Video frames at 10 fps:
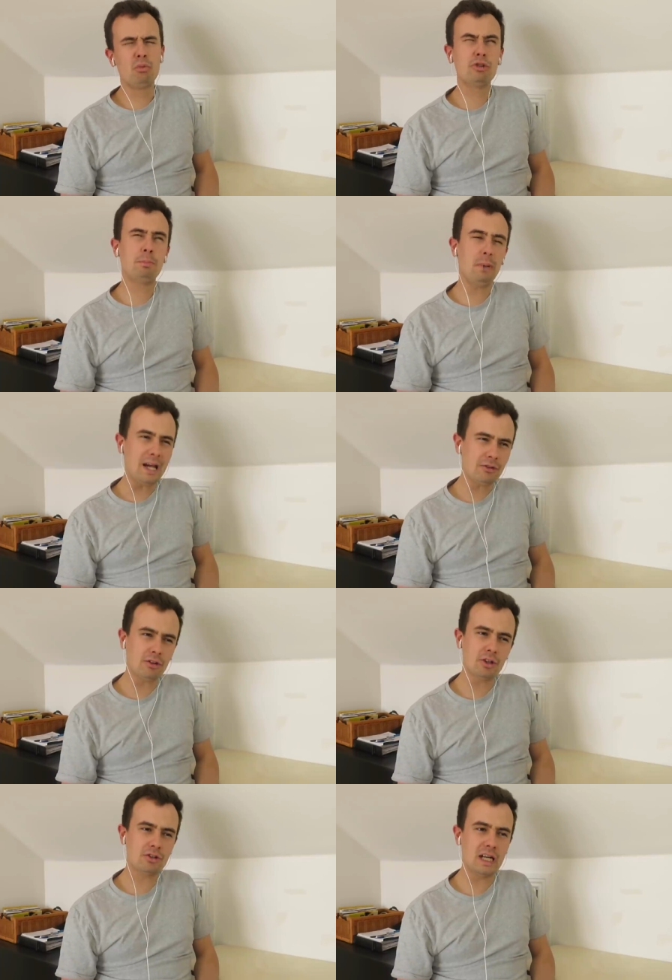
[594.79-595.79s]
was
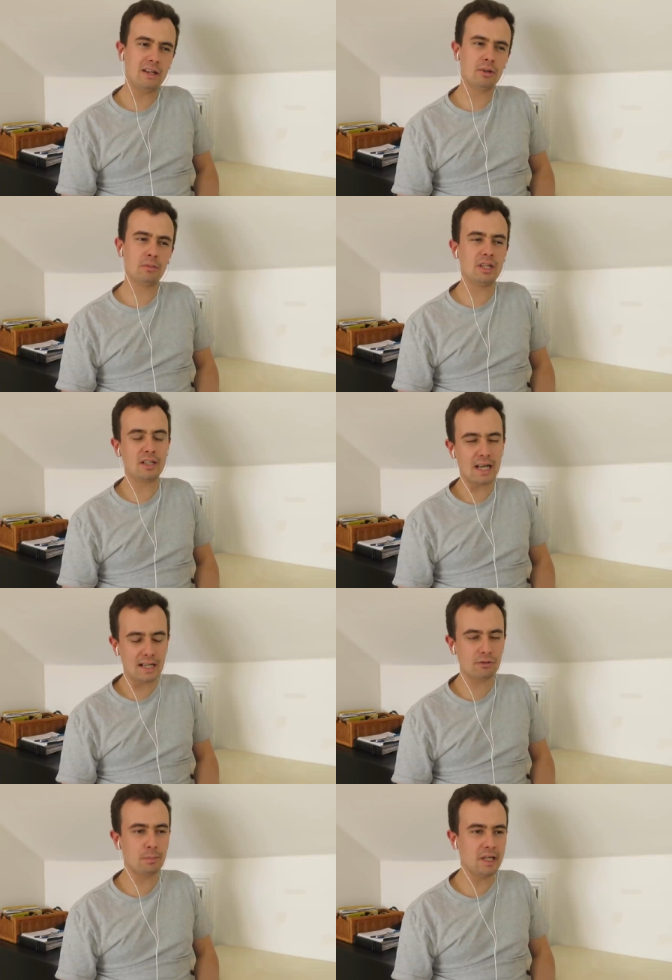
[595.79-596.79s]
better at Cheltenham than it
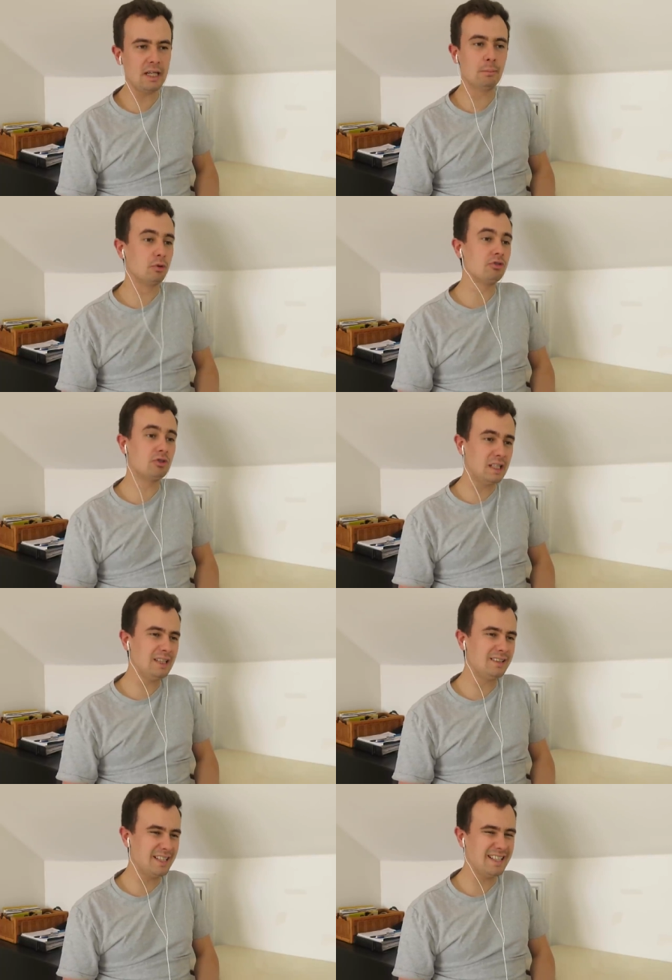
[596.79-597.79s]
has been, but
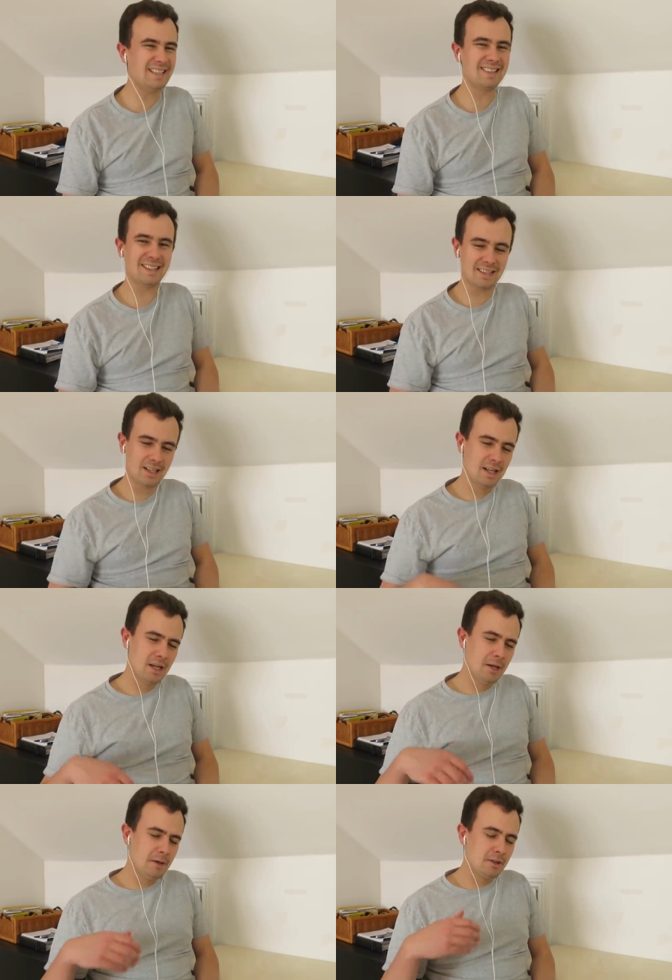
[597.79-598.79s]
still needs a...
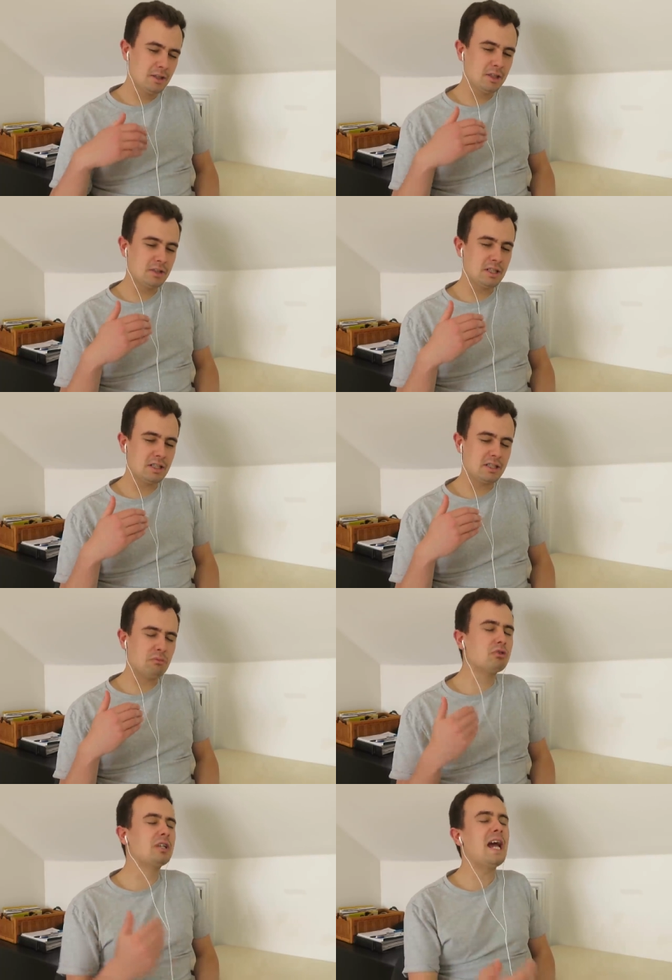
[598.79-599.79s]
She
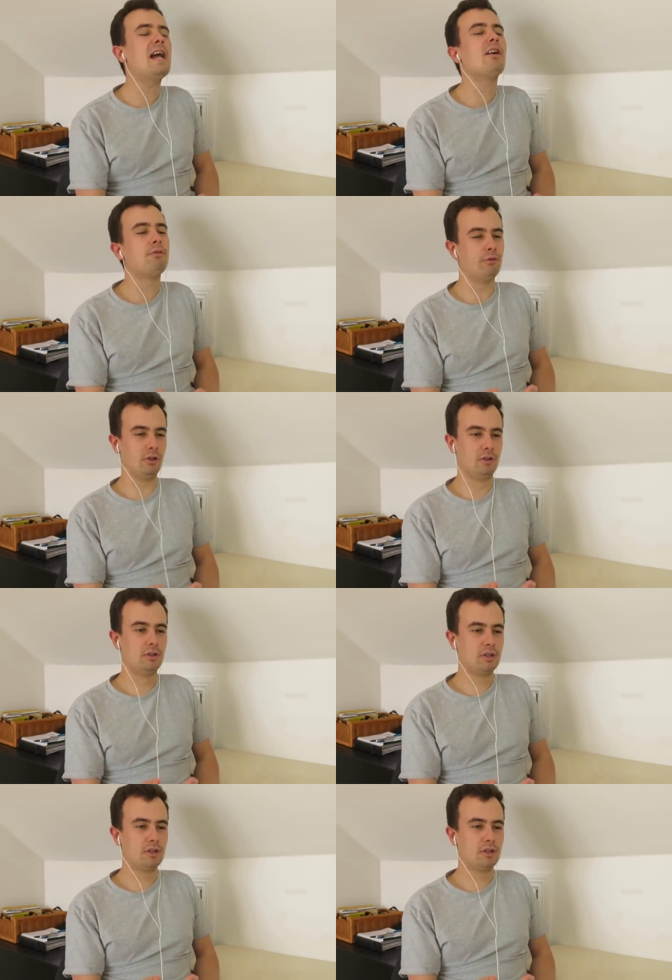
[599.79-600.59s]
was careful.